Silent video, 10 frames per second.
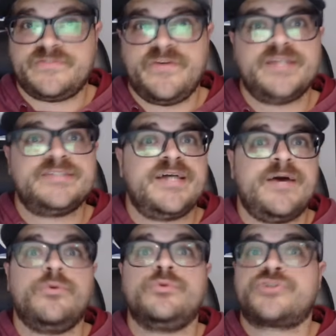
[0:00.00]
fans that
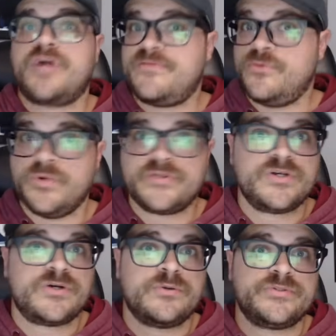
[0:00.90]
will travel with the
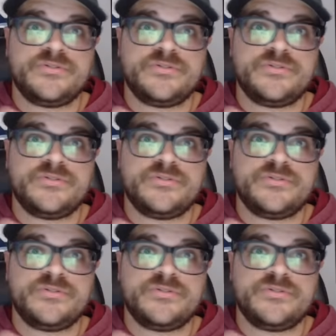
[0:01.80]
Colts,